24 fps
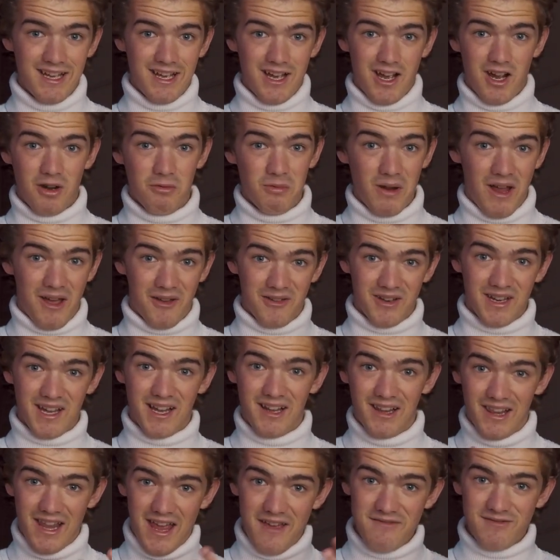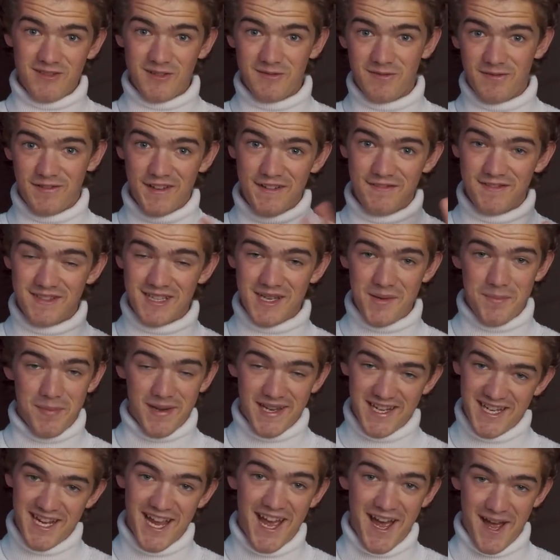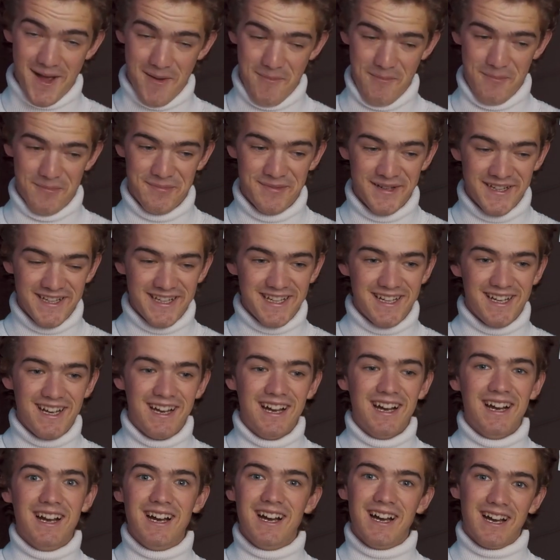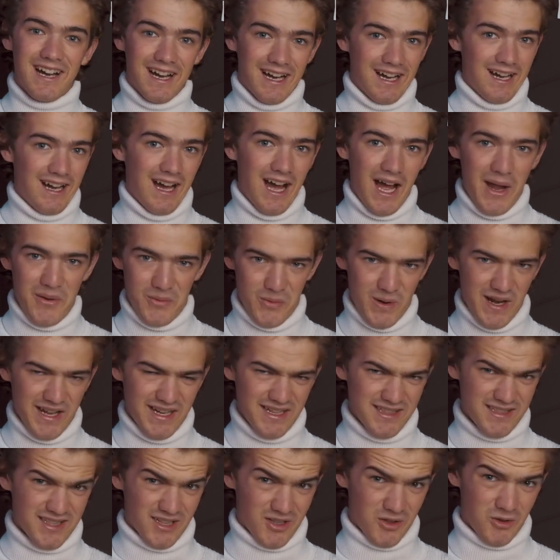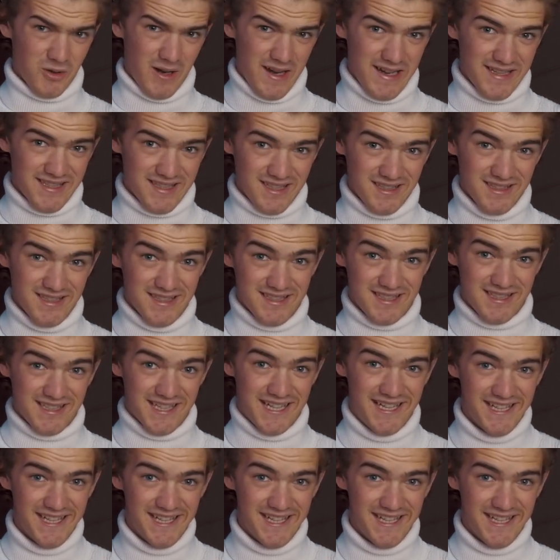around 11:50 p.m., I went into crisis.